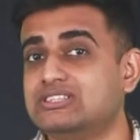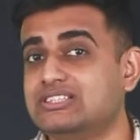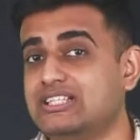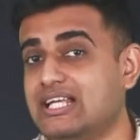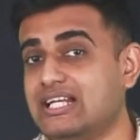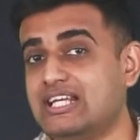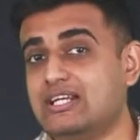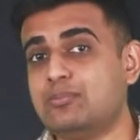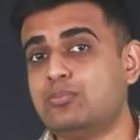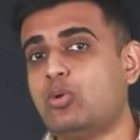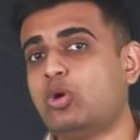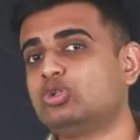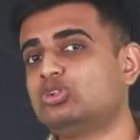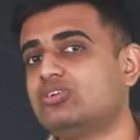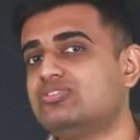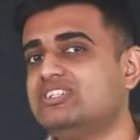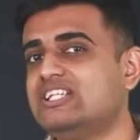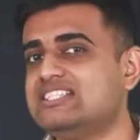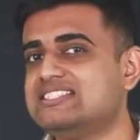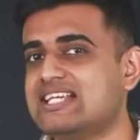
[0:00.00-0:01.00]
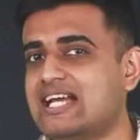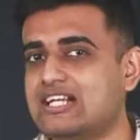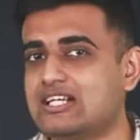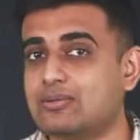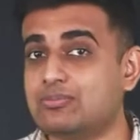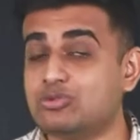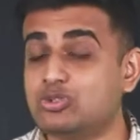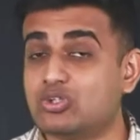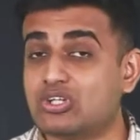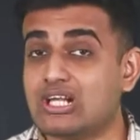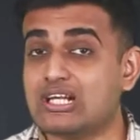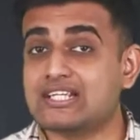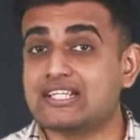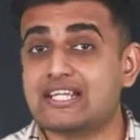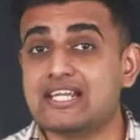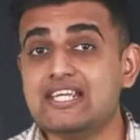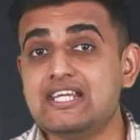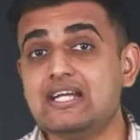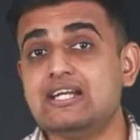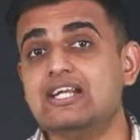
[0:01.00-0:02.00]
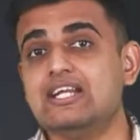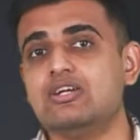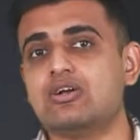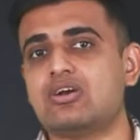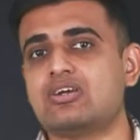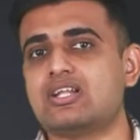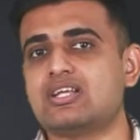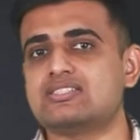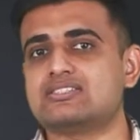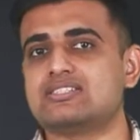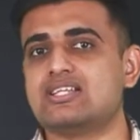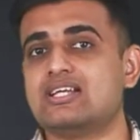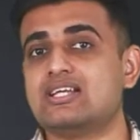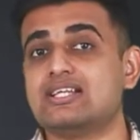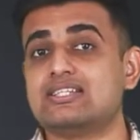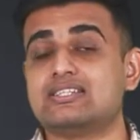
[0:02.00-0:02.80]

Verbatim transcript: then in both of these atoms you can clearly notice